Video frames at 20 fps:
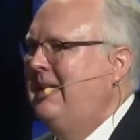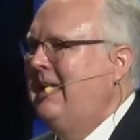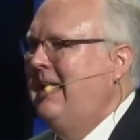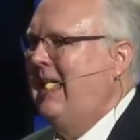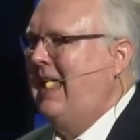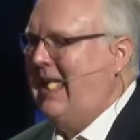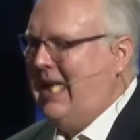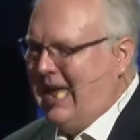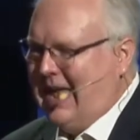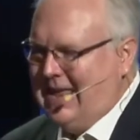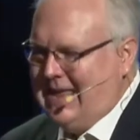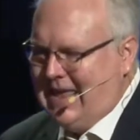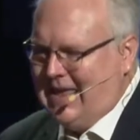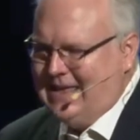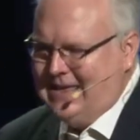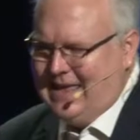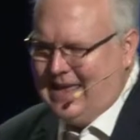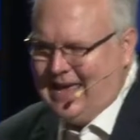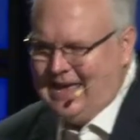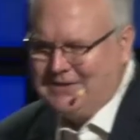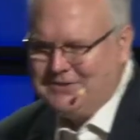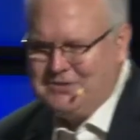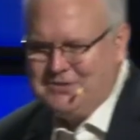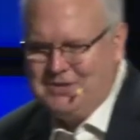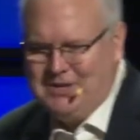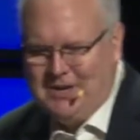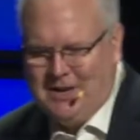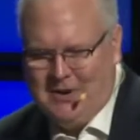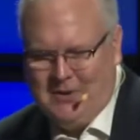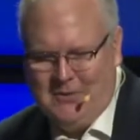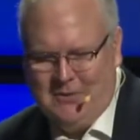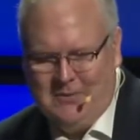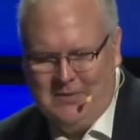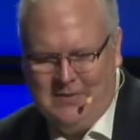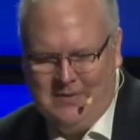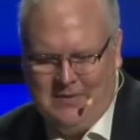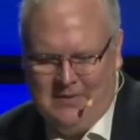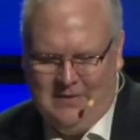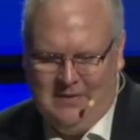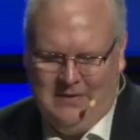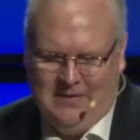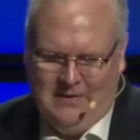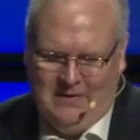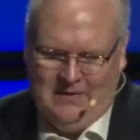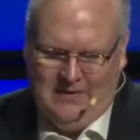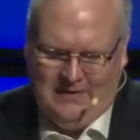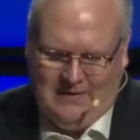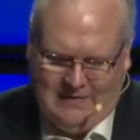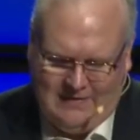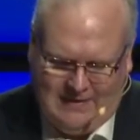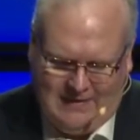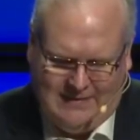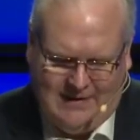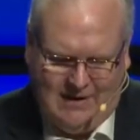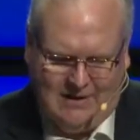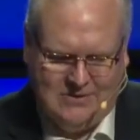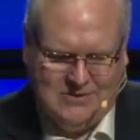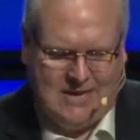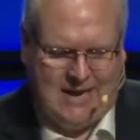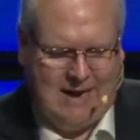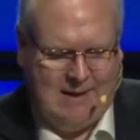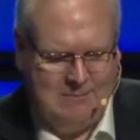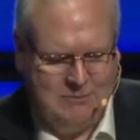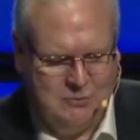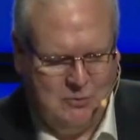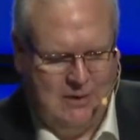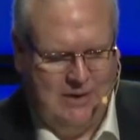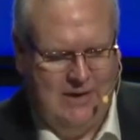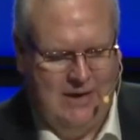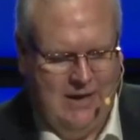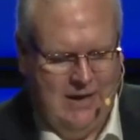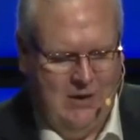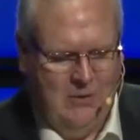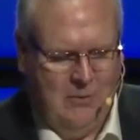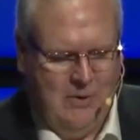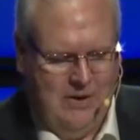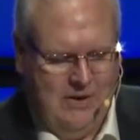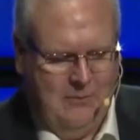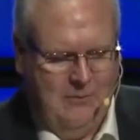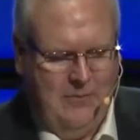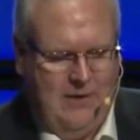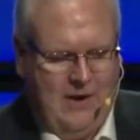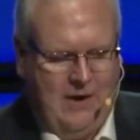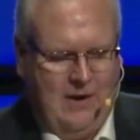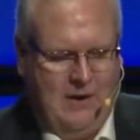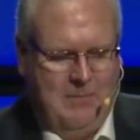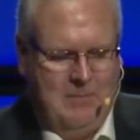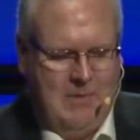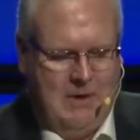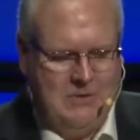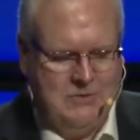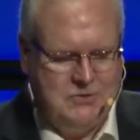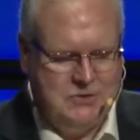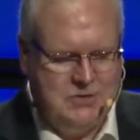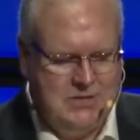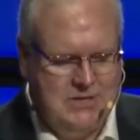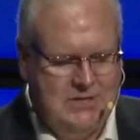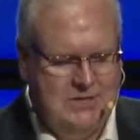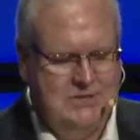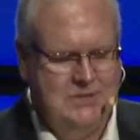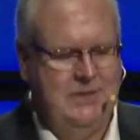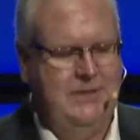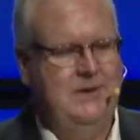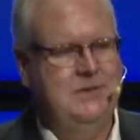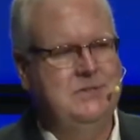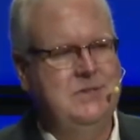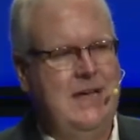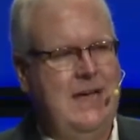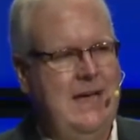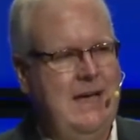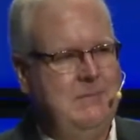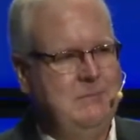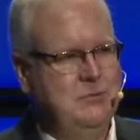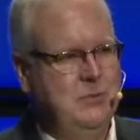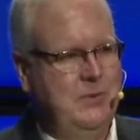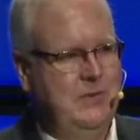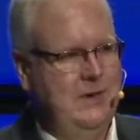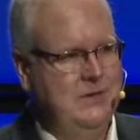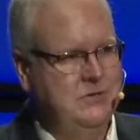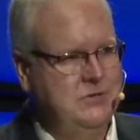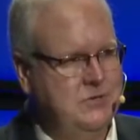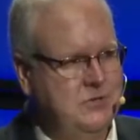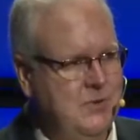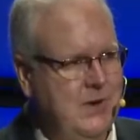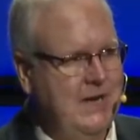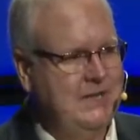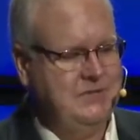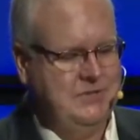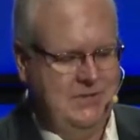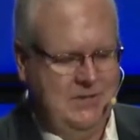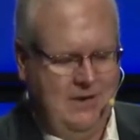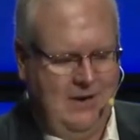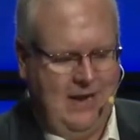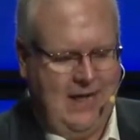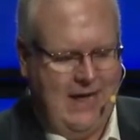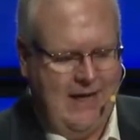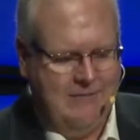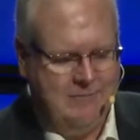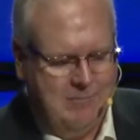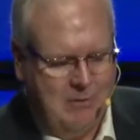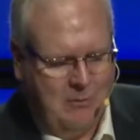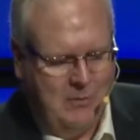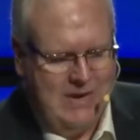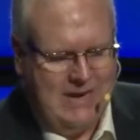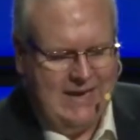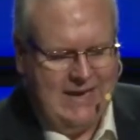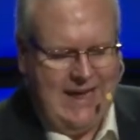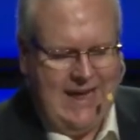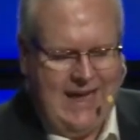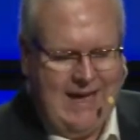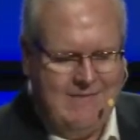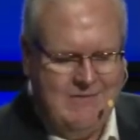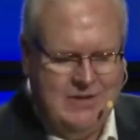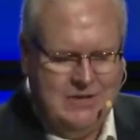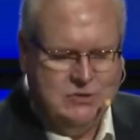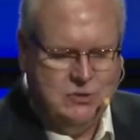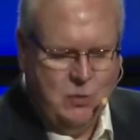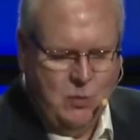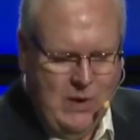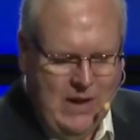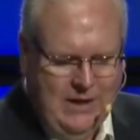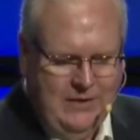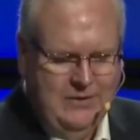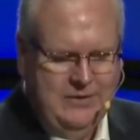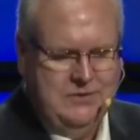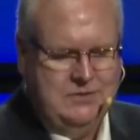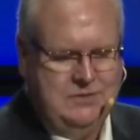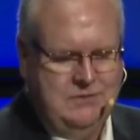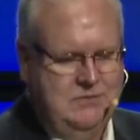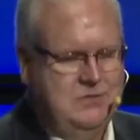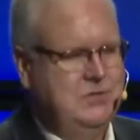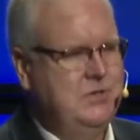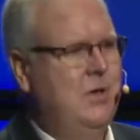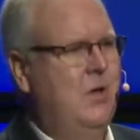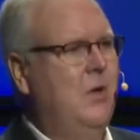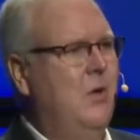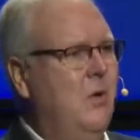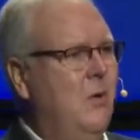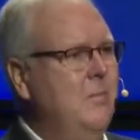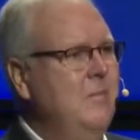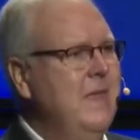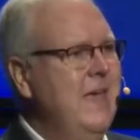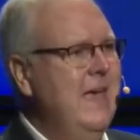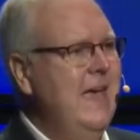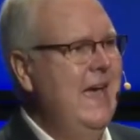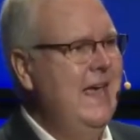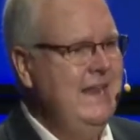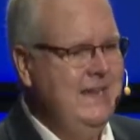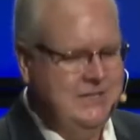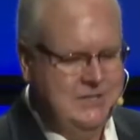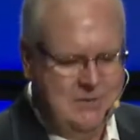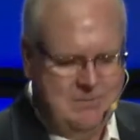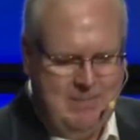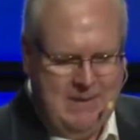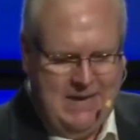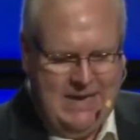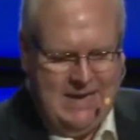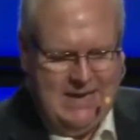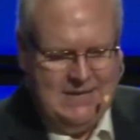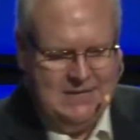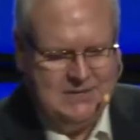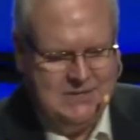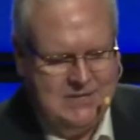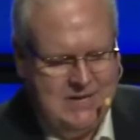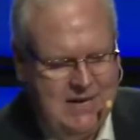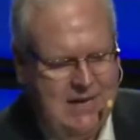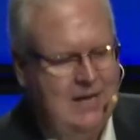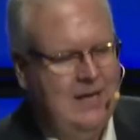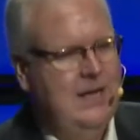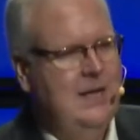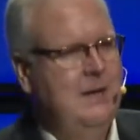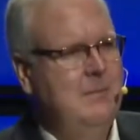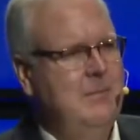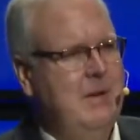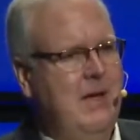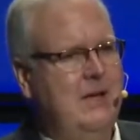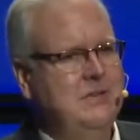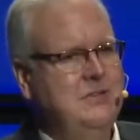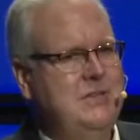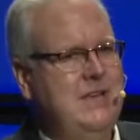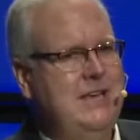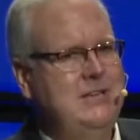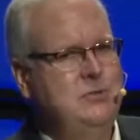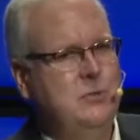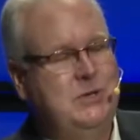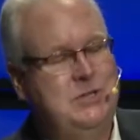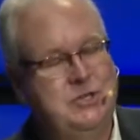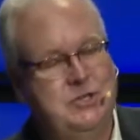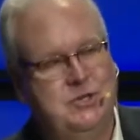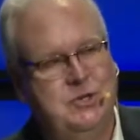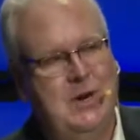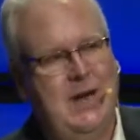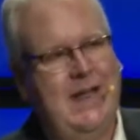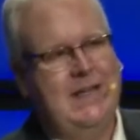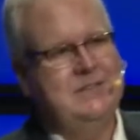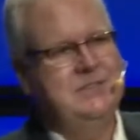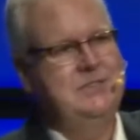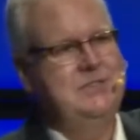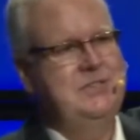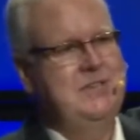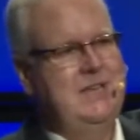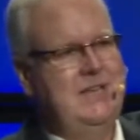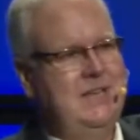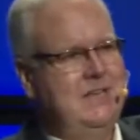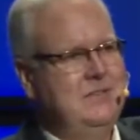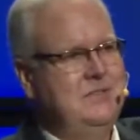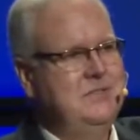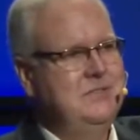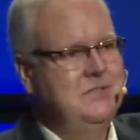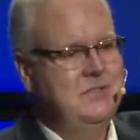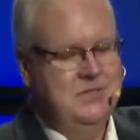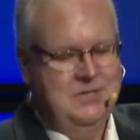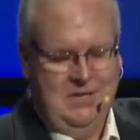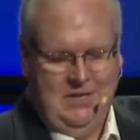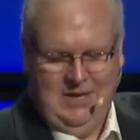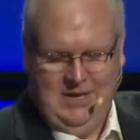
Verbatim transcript: and, and, and yes, you know, there are times when, when there are emotions and there's times when there's stress in our life, but we can have this wellness of soul. And it's a peace, Paul says, which transcends